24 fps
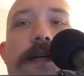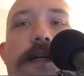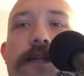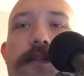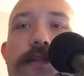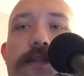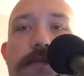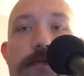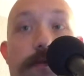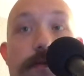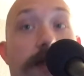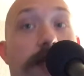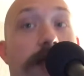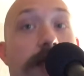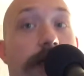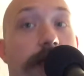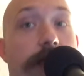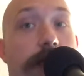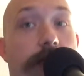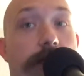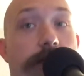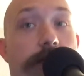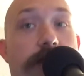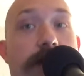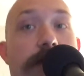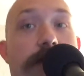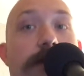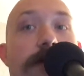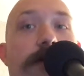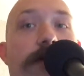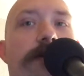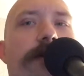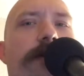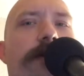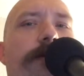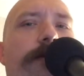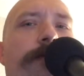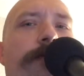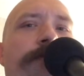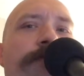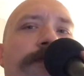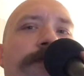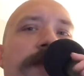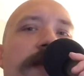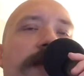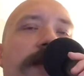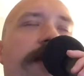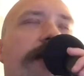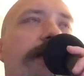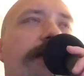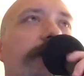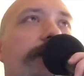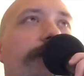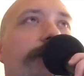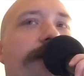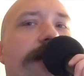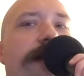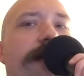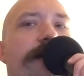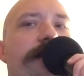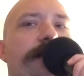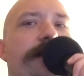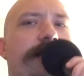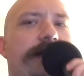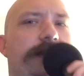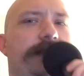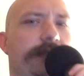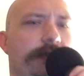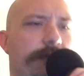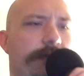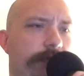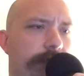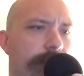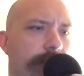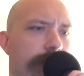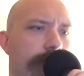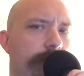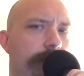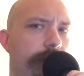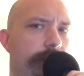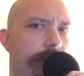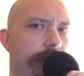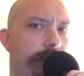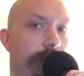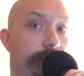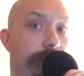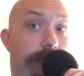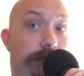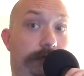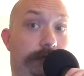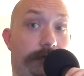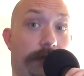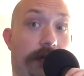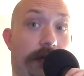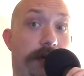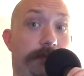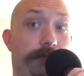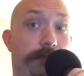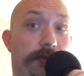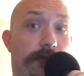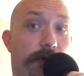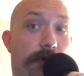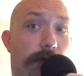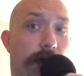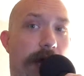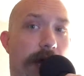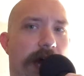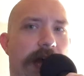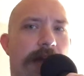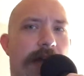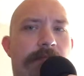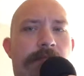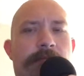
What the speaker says: It's really good to be with you. I don't know why this is up so high.